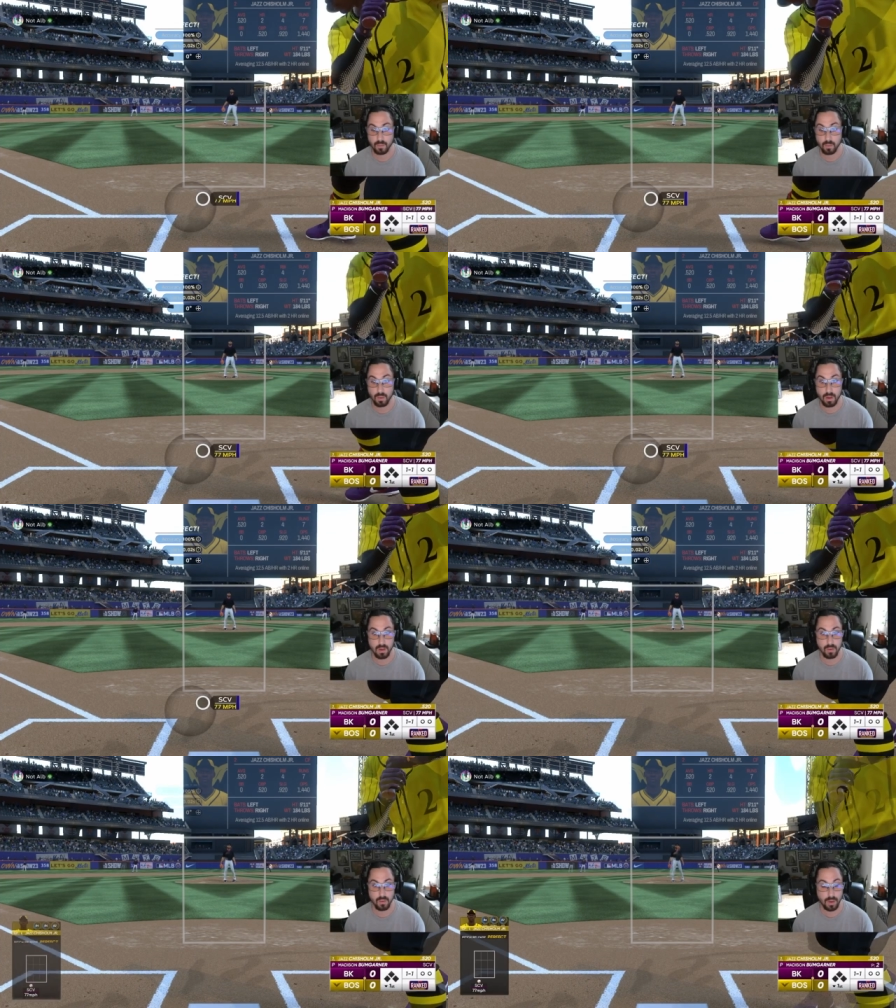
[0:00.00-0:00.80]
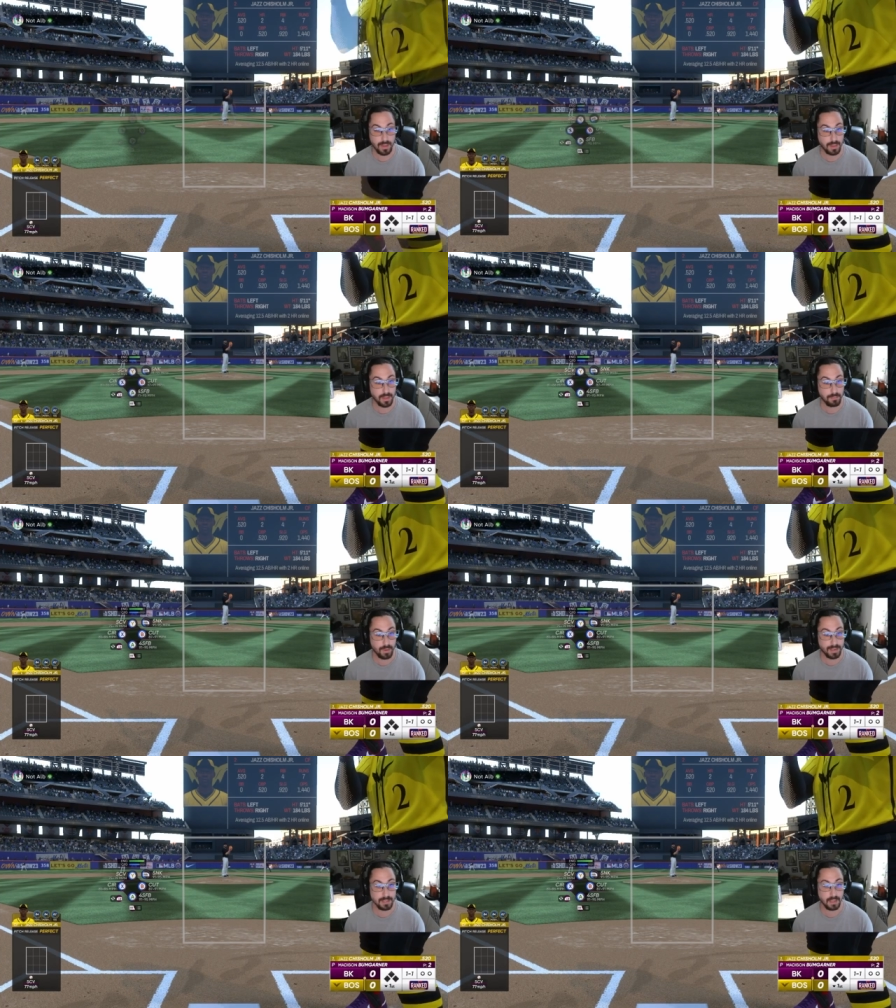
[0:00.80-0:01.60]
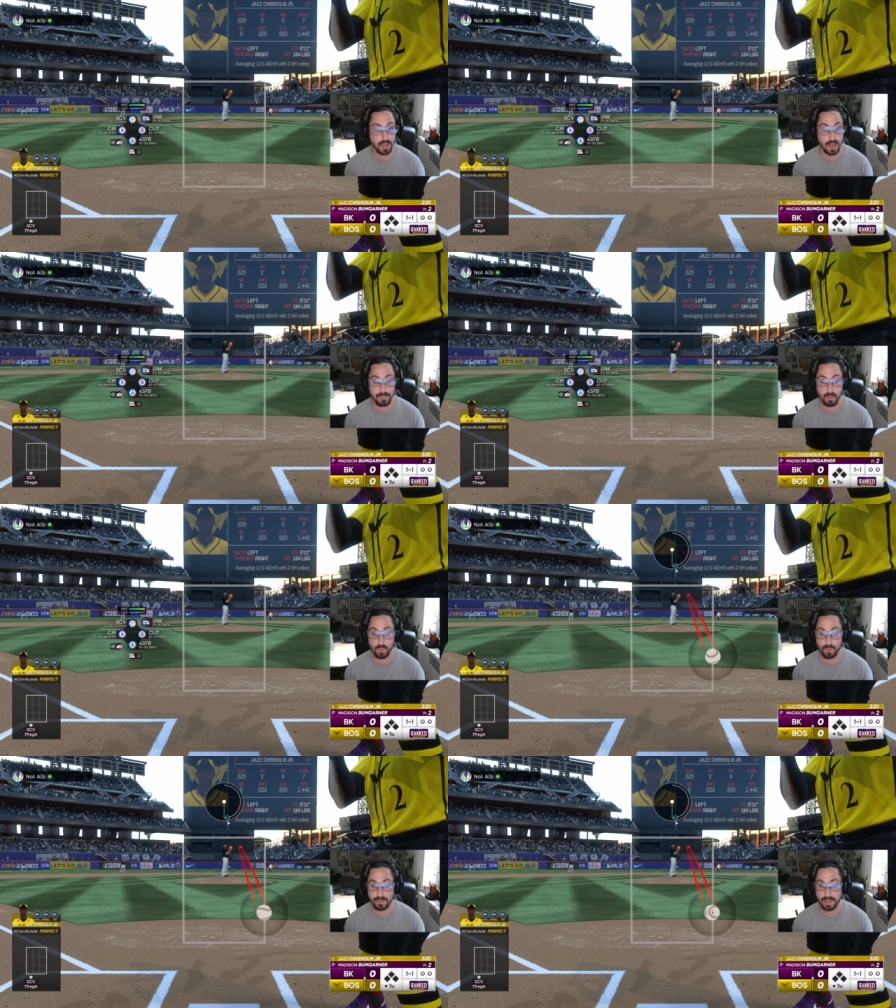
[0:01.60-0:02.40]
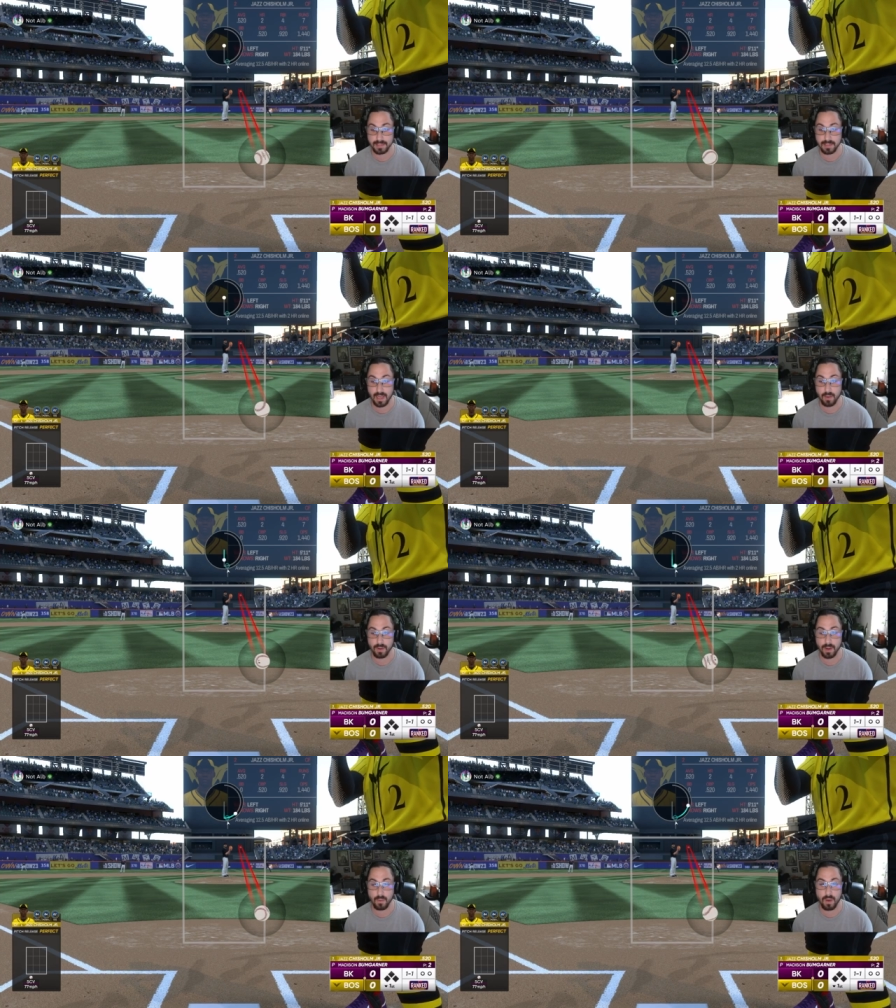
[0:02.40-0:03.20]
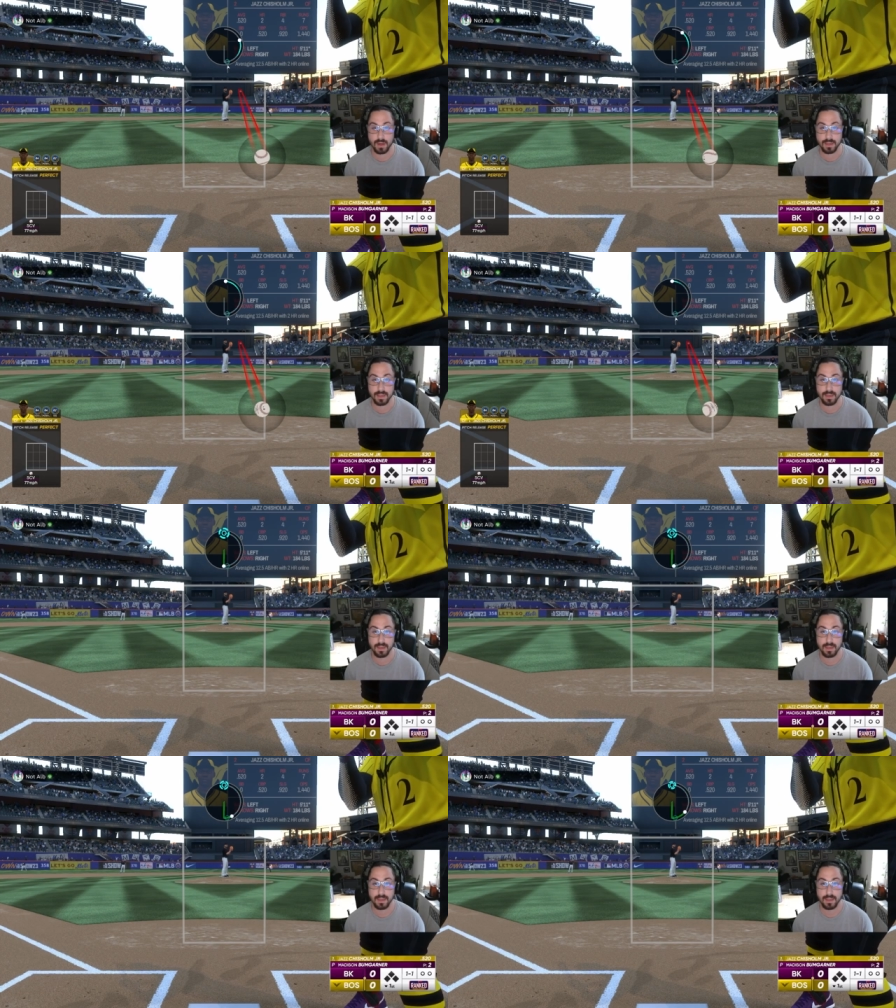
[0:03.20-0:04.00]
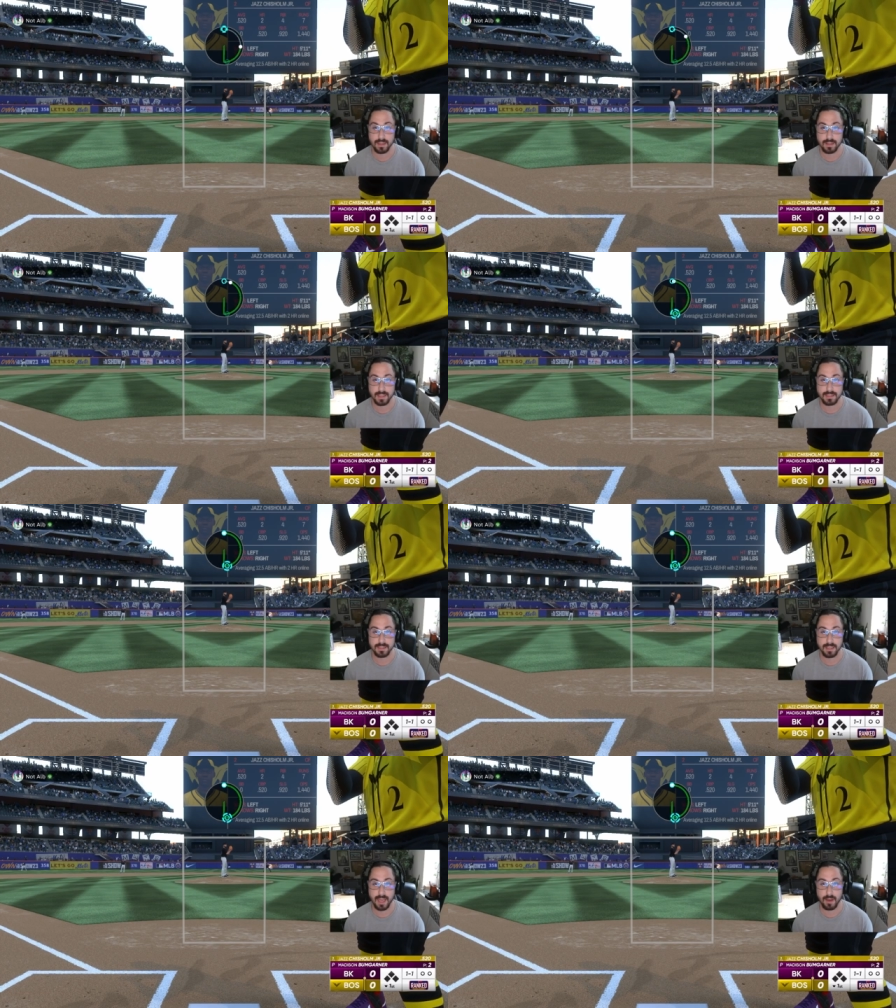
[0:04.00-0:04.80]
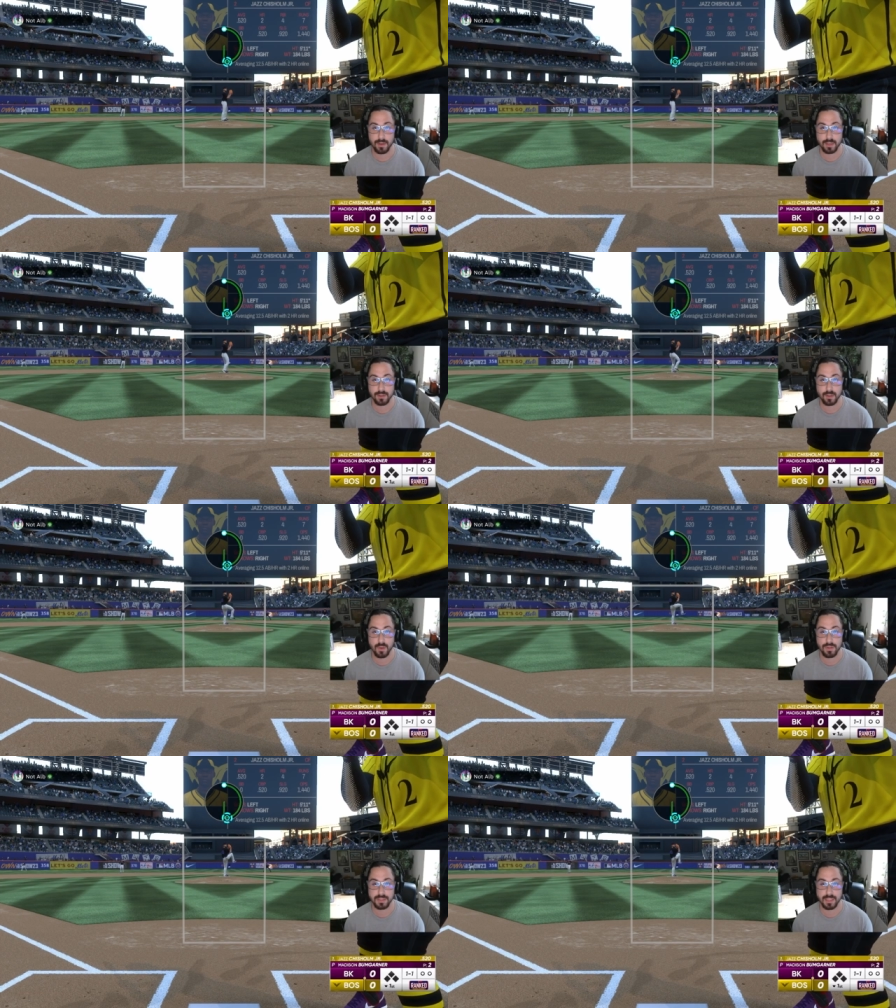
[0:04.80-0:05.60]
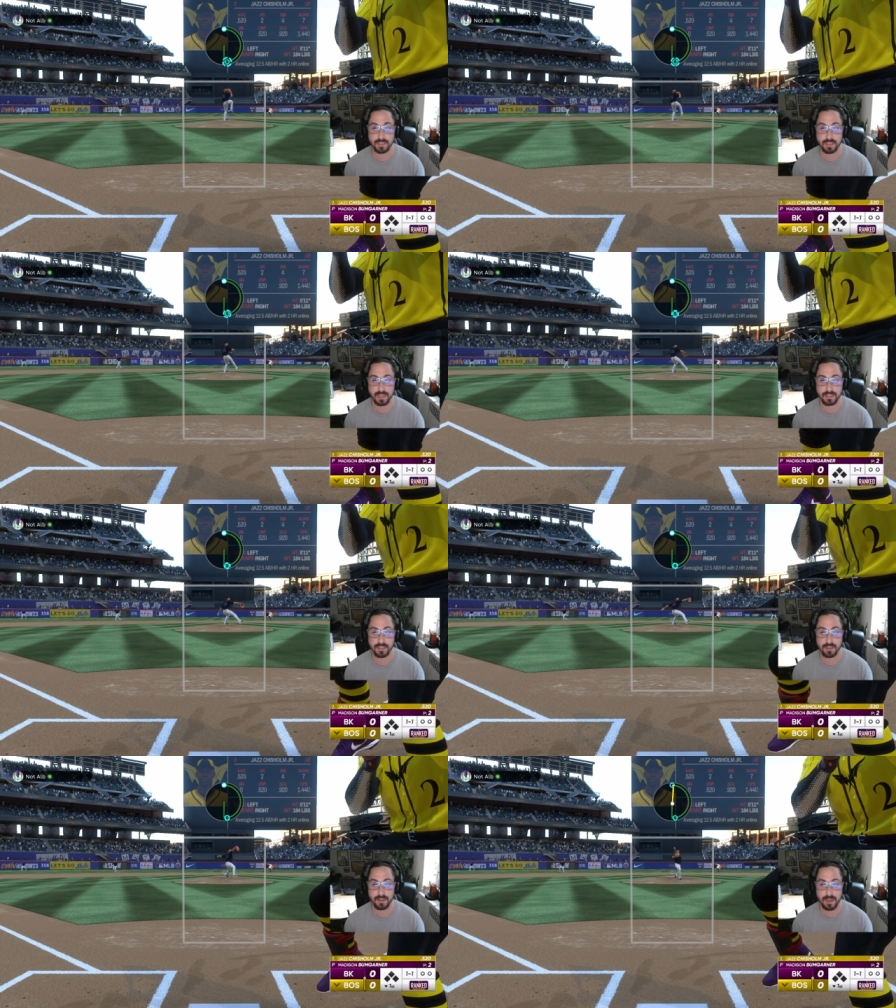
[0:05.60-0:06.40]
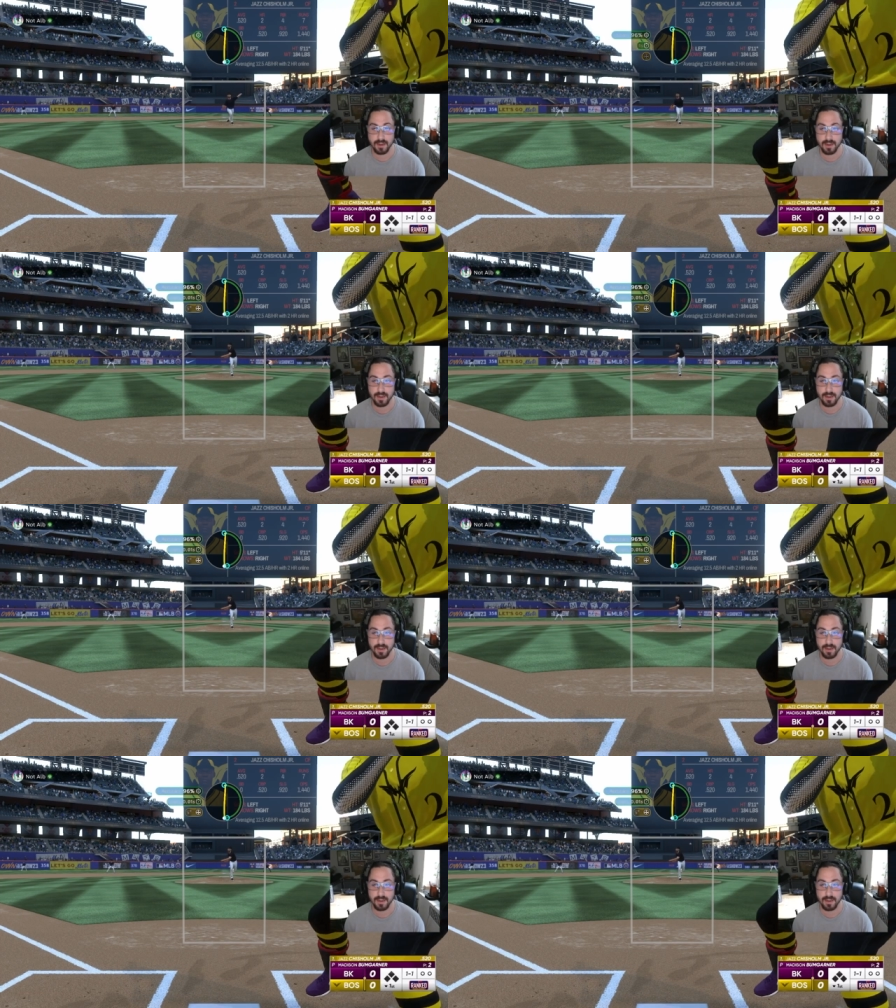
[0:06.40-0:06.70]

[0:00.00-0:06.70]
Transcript: Whoa, okay, that thing breaks a lot, but that's not where I wanted it. Let's see, how are you going to do on this inside sinker here?